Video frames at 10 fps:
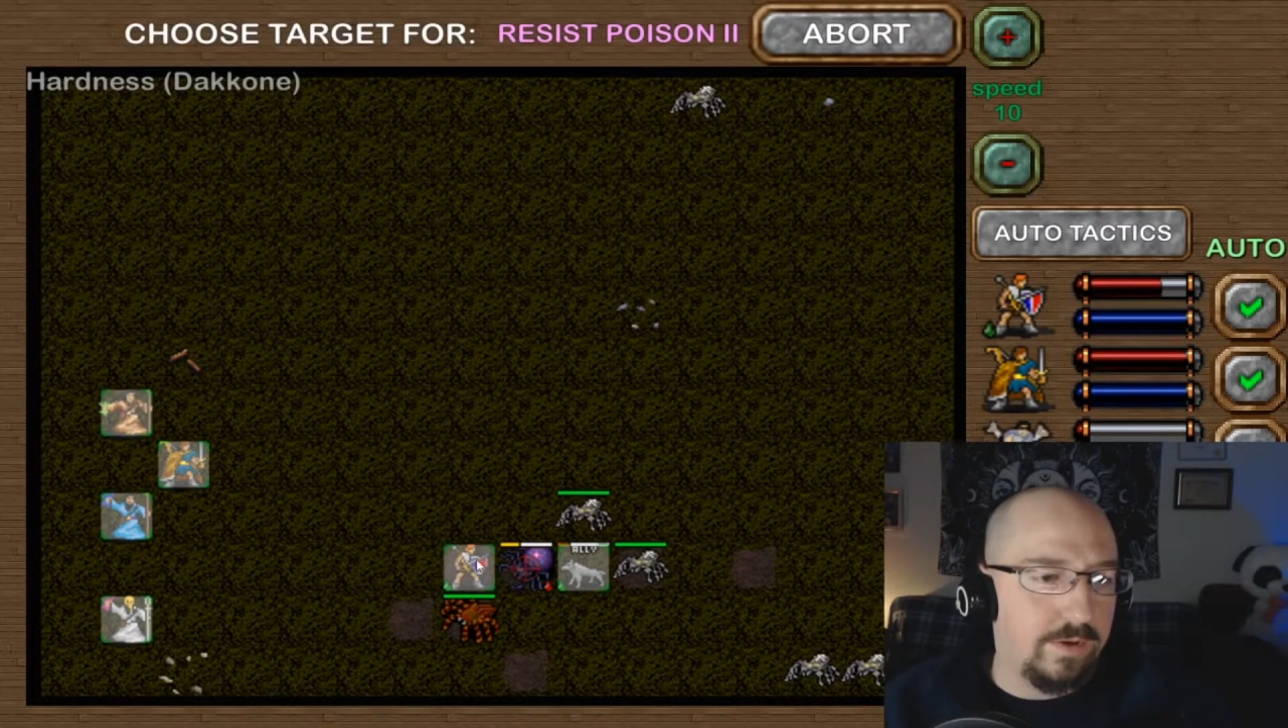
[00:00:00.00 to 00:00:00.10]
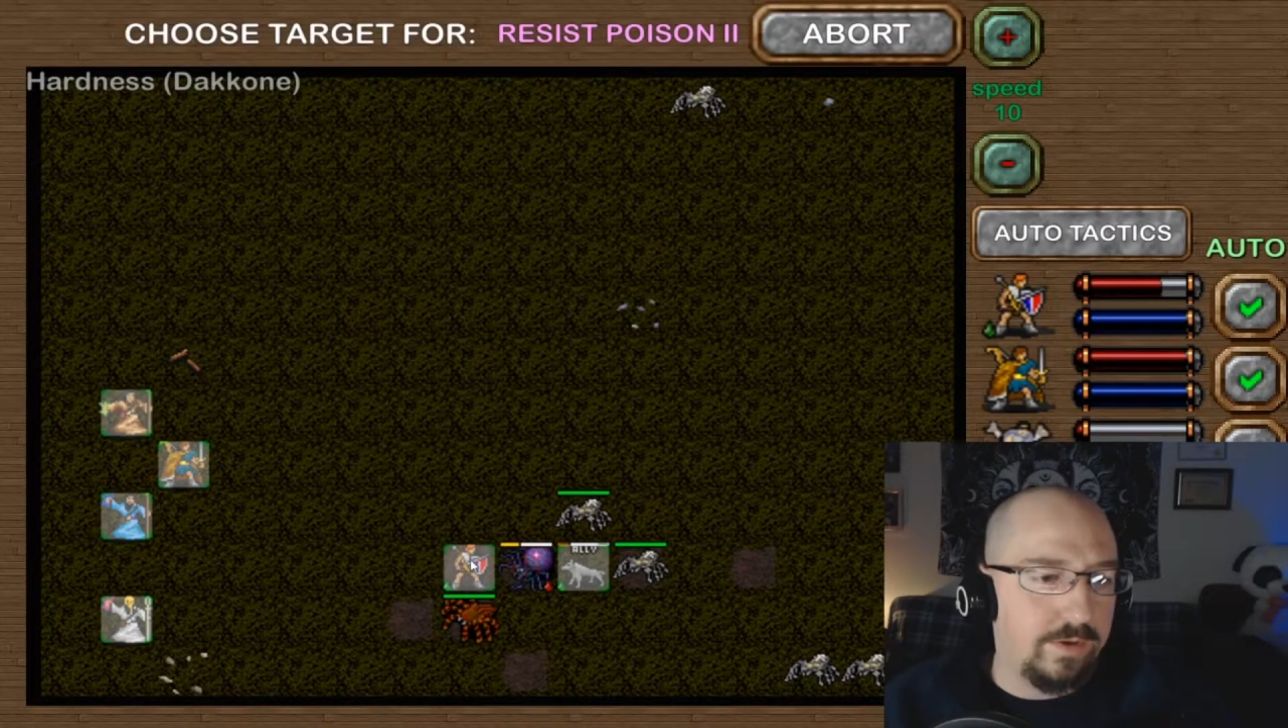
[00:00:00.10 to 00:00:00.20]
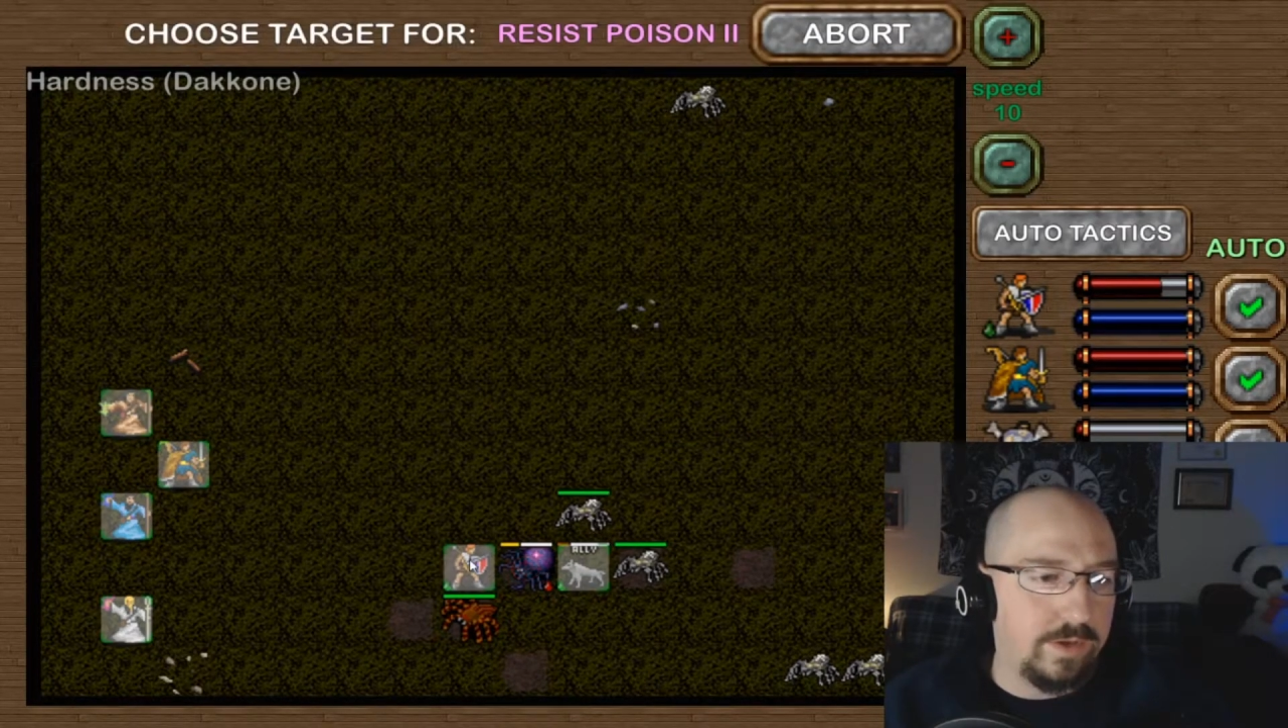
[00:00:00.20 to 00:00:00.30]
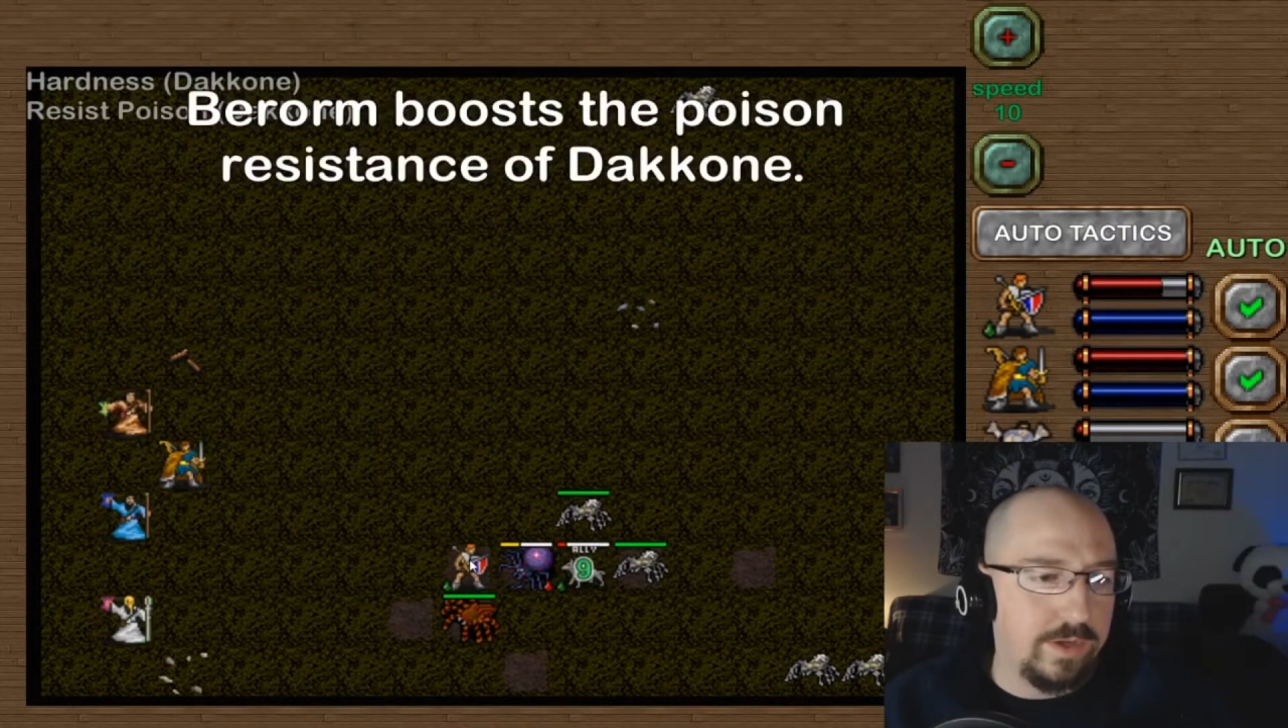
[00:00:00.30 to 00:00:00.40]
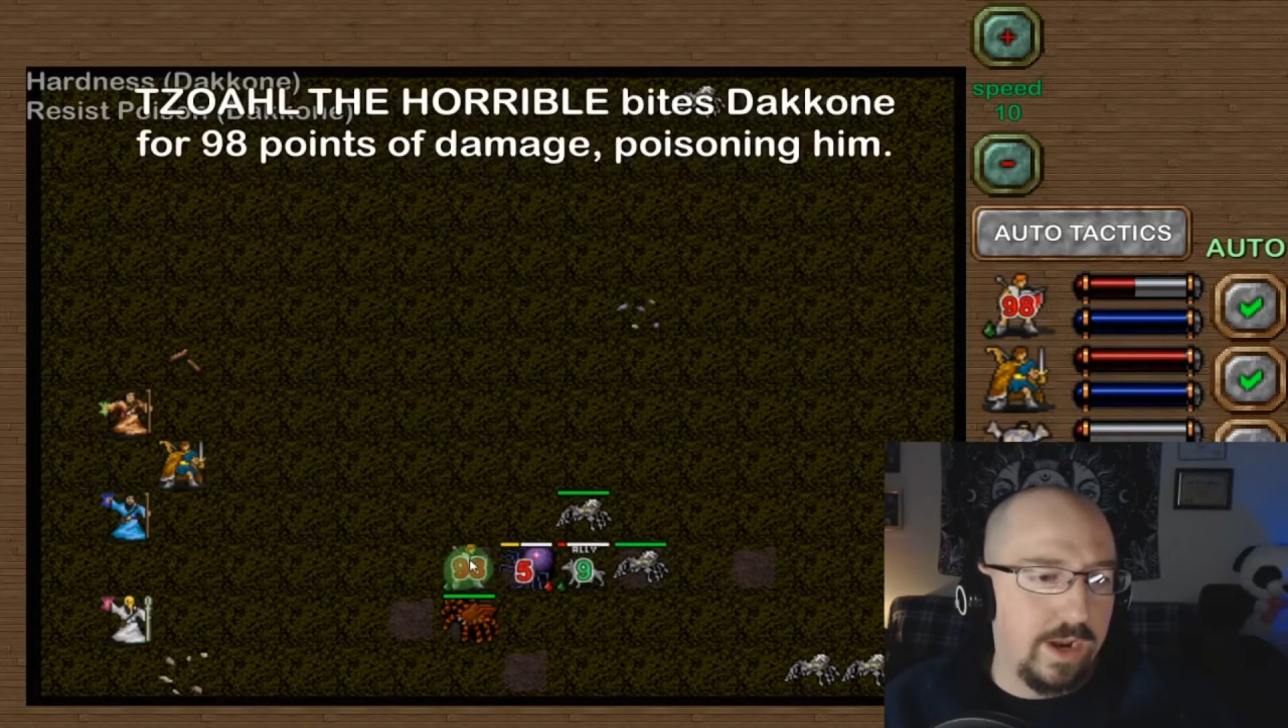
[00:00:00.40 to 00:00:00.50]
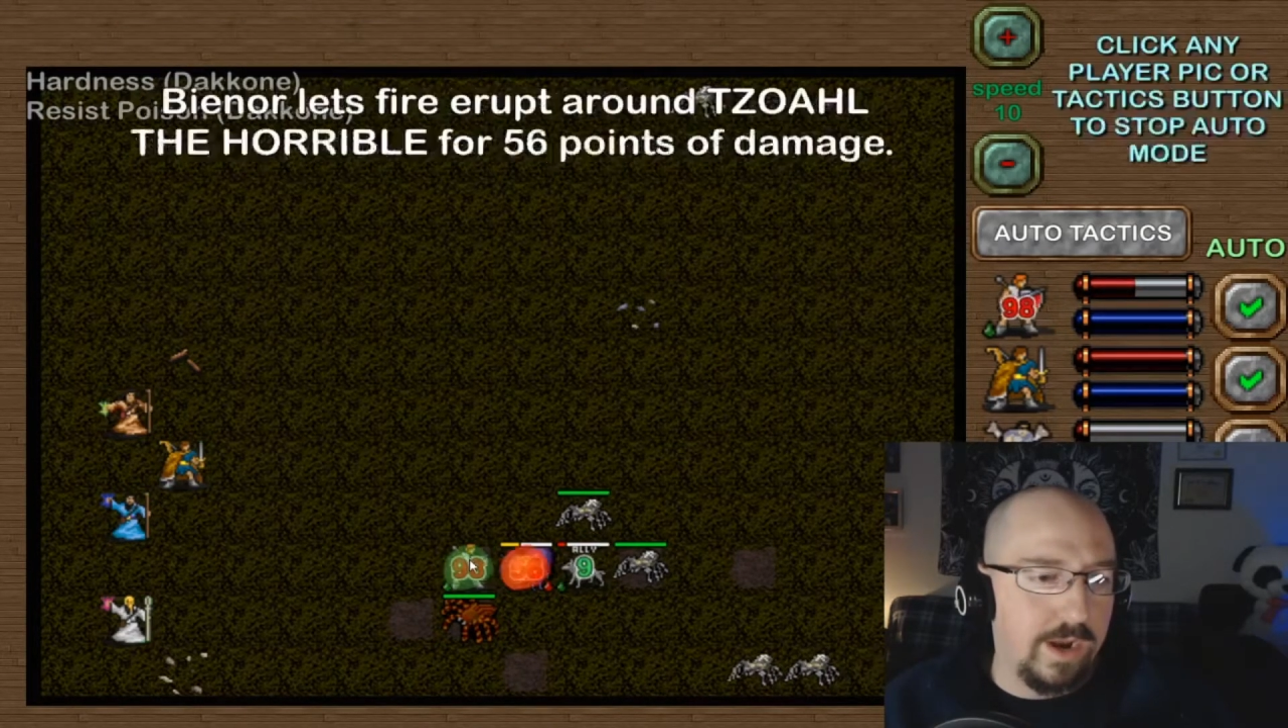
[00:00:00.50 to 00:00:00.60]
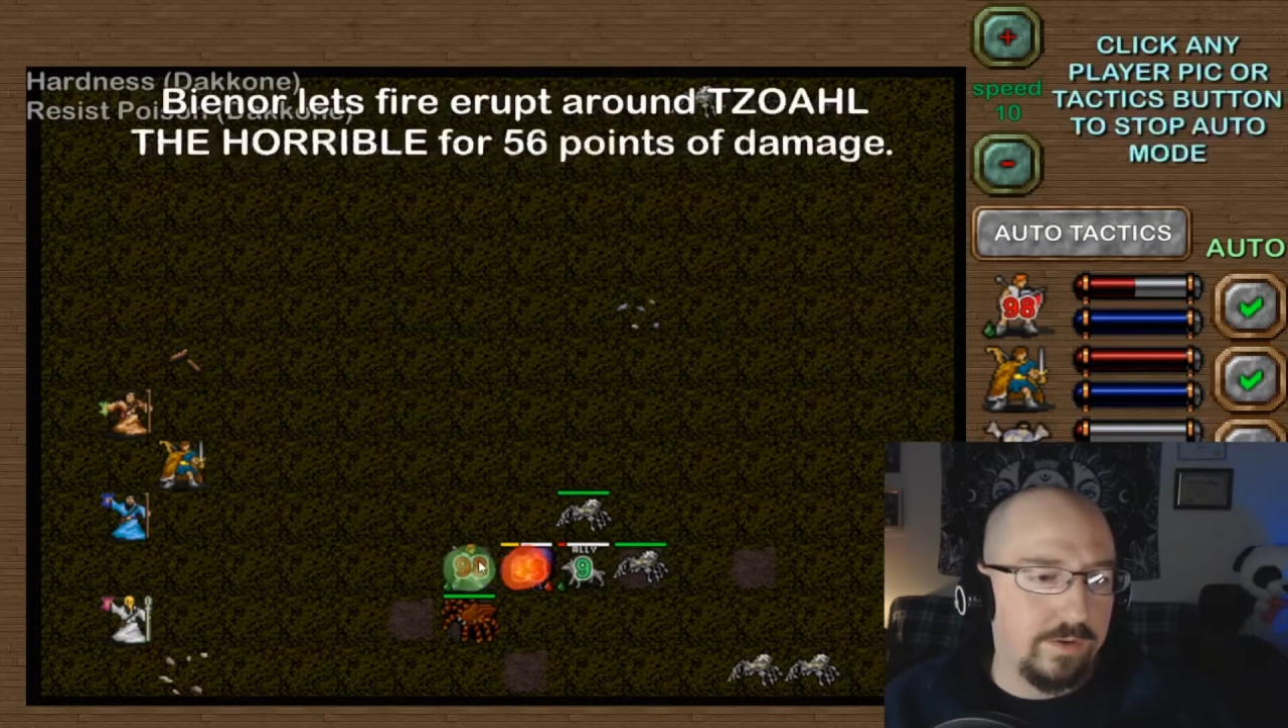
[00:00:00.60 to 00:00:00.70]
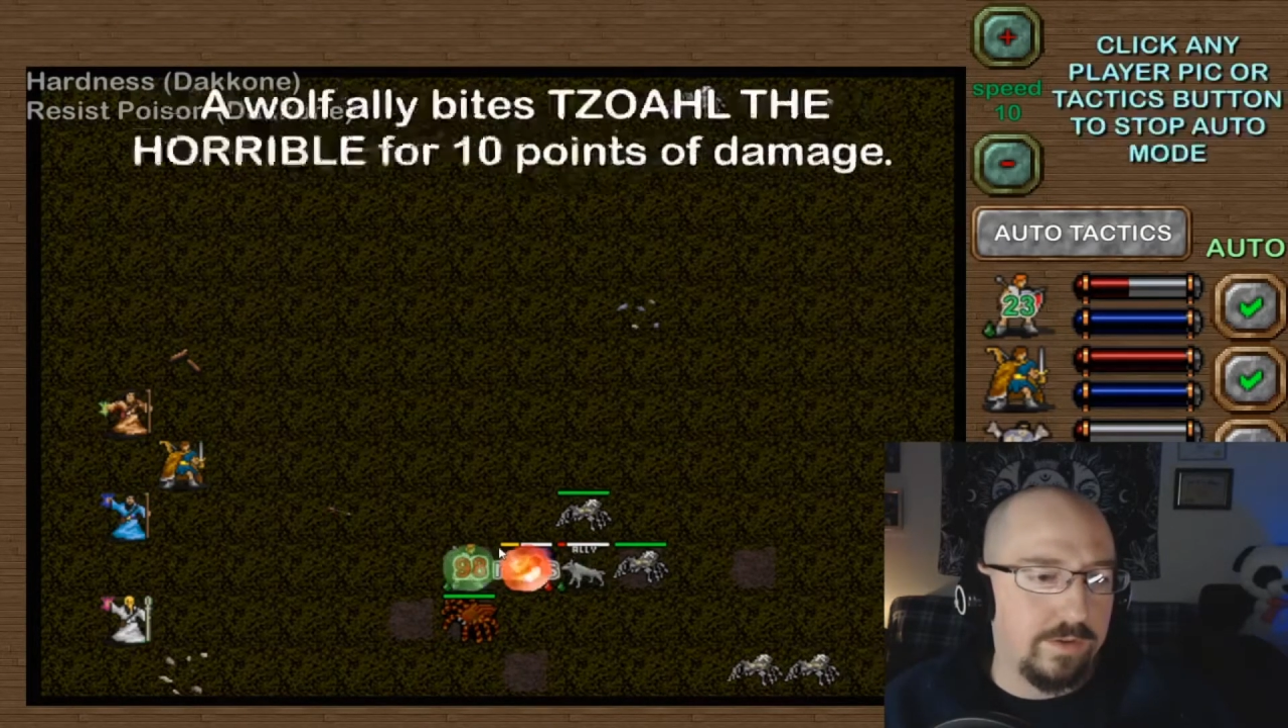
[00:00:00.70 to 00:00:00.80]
get out.